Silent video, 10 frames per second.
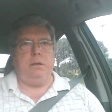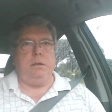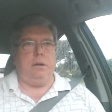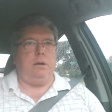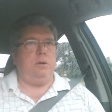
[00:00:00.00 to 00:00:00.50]

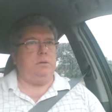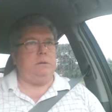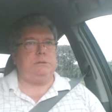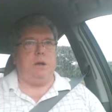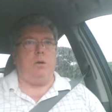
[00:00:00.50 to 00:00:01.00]
You know,
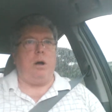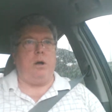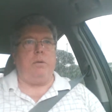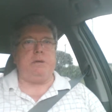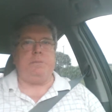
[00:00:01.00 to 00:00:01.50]
so
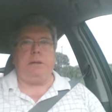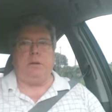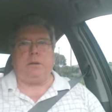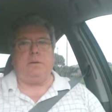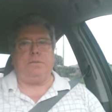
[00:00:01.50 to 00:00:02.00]
always be
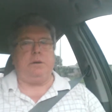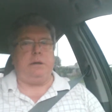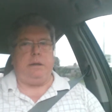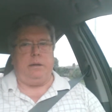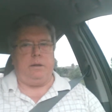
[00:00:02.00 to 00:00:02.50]
looking for a
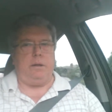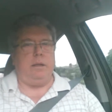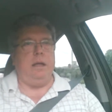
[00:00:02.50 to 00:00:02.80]
deal.